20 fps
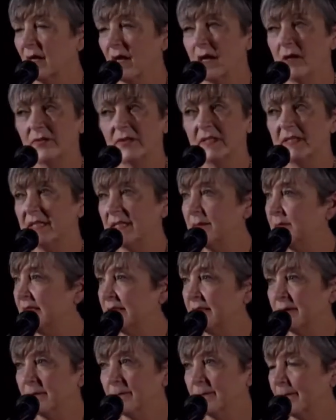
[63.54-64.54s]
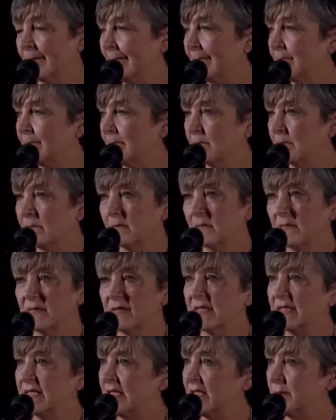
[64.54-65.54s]
are the demon.
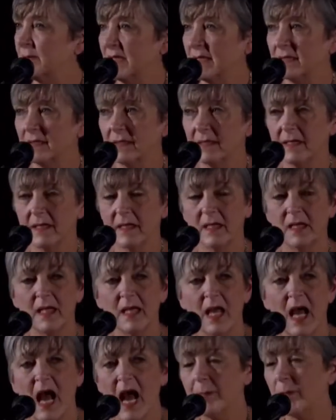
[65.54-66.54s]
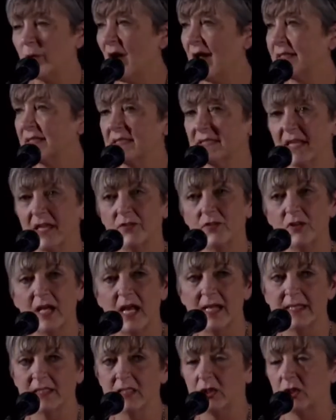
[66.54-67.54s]
The demon. I practice other
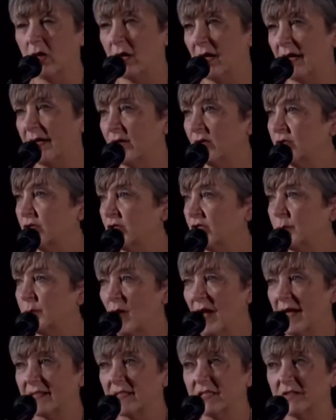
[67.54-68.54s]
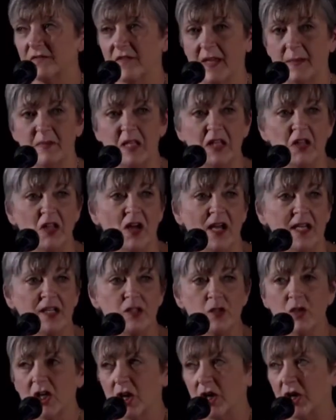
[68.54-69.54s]
kinds of law. I don't just practice family law. I
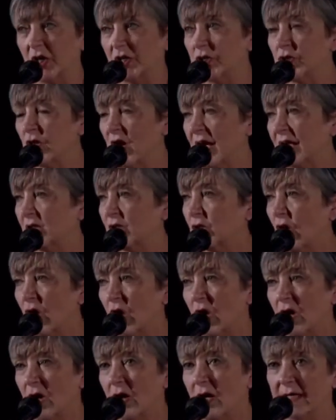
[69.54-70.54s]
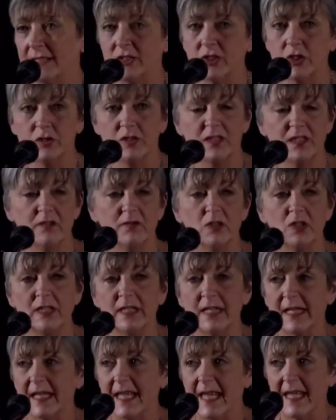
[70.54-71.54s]
do contract law. I do civil
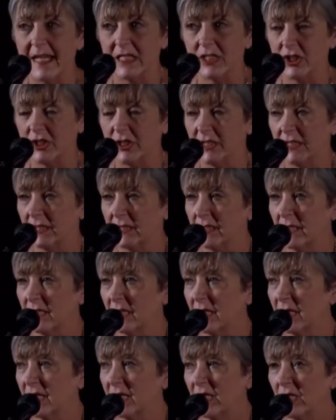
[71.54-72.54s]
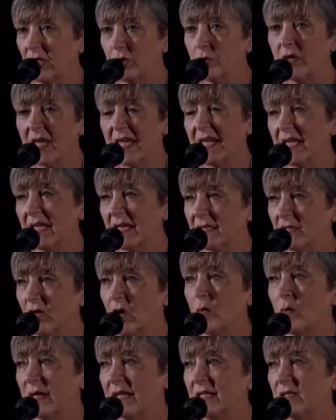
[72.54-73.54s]
litigation. You can't
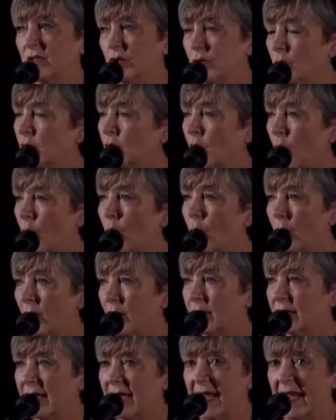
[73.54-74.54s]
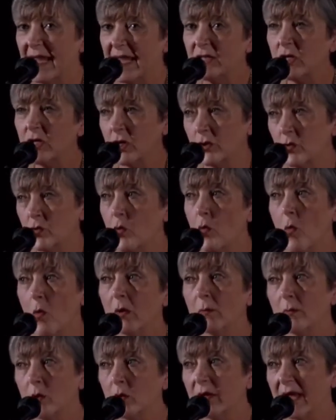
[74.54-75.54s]
go into a court in the
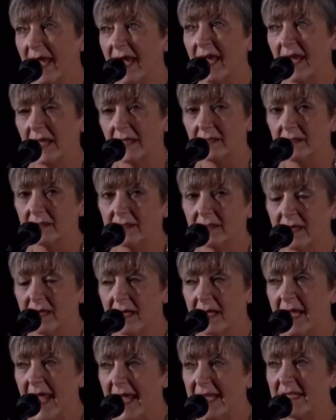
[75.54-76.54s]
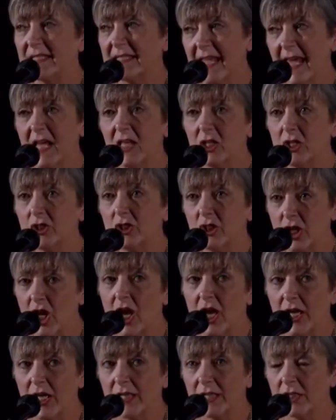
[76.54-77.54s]
normal case and tell a
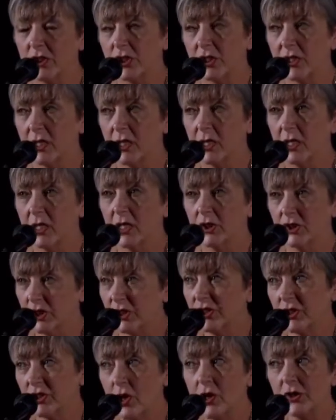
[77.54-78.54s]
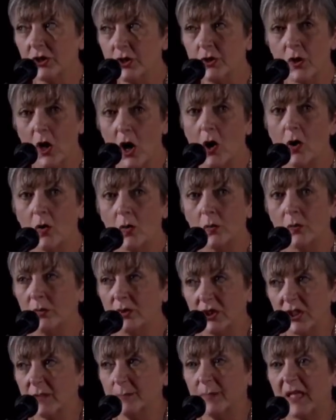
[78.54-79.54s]
judge just on your
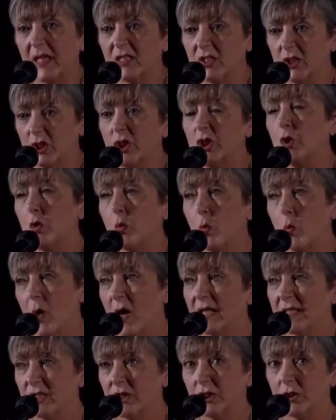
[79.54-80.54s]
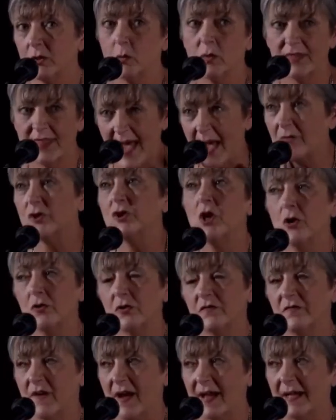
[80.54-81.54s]
own, just because you want to, without
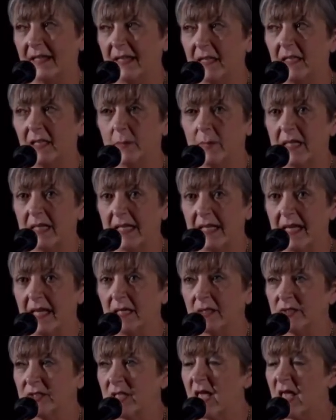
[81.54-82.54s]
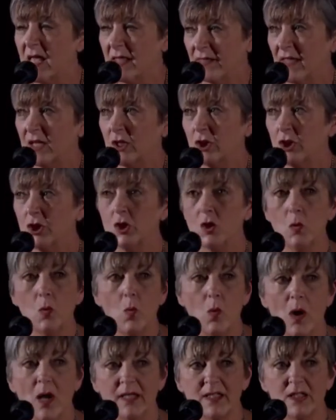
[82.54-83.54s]
notifying anybody else that you
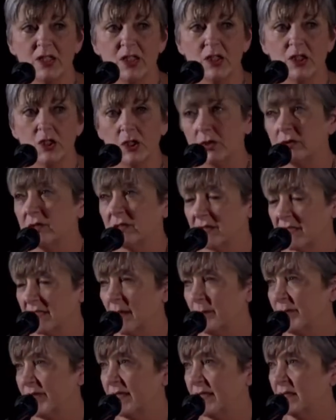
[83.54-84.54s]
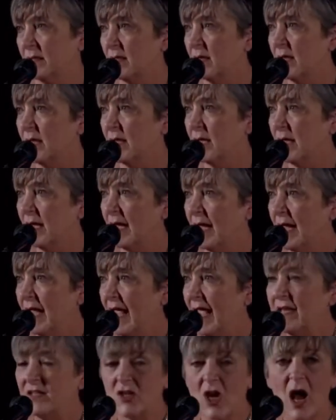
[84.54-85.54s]
want to do something
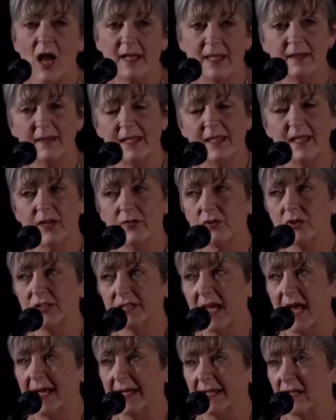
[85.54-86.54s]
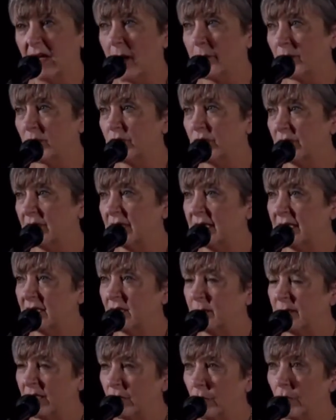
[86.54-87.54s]
and not get the other side an opportunity
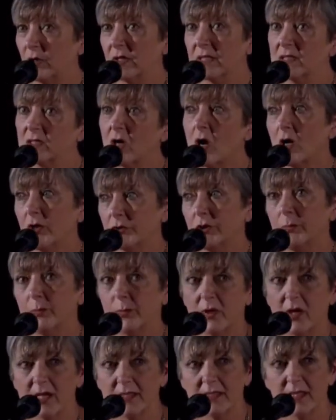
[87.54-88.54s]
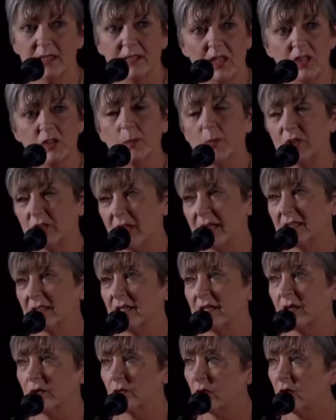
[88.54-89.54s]
to be heard. It's called due process. It's
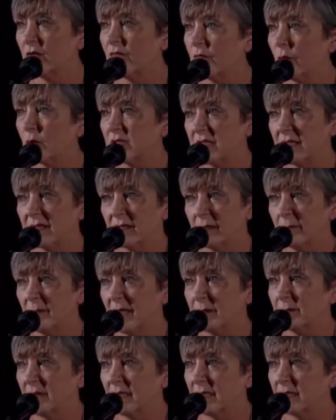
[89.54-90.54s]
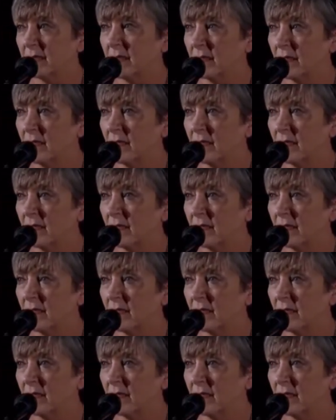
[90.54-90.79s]
protected under our 14th Amendment.